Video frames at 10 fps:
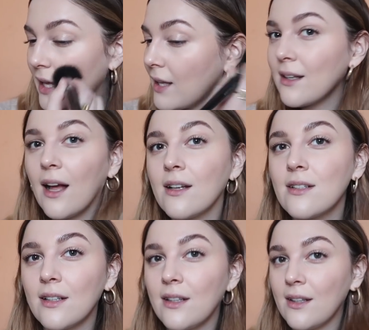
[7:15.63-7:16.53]
That
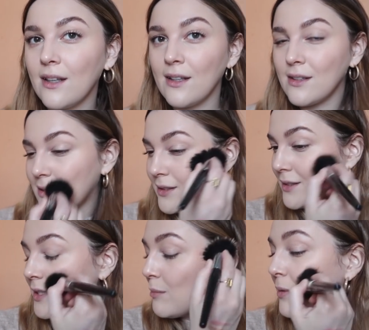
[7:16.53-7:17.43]
actually is
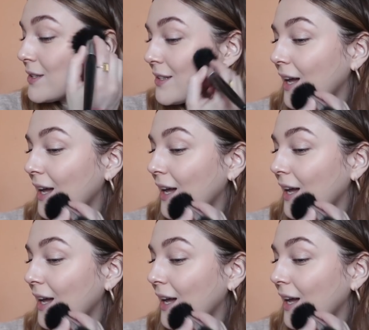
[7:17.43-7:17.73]
seamless.